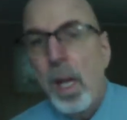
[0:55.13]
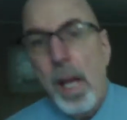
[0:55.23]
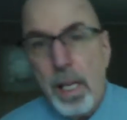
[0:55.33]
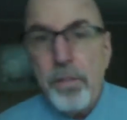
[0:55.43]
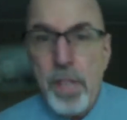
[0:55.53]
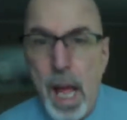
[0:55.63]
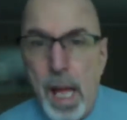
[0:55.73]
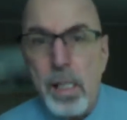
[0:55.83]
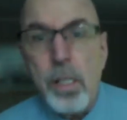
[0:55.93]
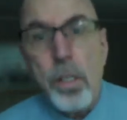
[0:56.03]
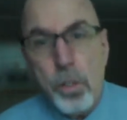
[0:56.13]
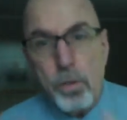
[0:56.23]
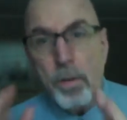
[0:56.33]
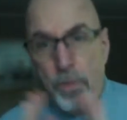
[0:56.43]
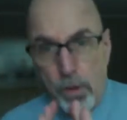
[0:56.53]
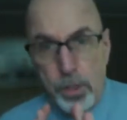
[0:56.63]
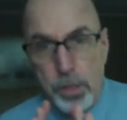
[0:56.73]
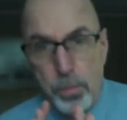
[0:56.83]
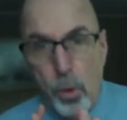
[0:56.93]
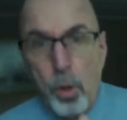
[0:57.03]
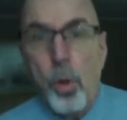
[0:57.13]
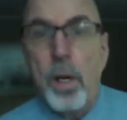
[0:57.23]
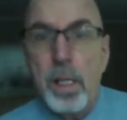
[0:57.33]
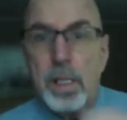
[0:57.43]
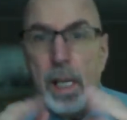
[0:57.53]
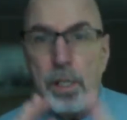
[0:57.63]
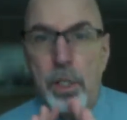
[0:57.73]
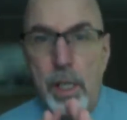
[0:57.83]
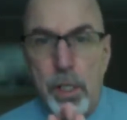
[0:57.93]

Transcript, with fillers: And if not, you're in a very small organization.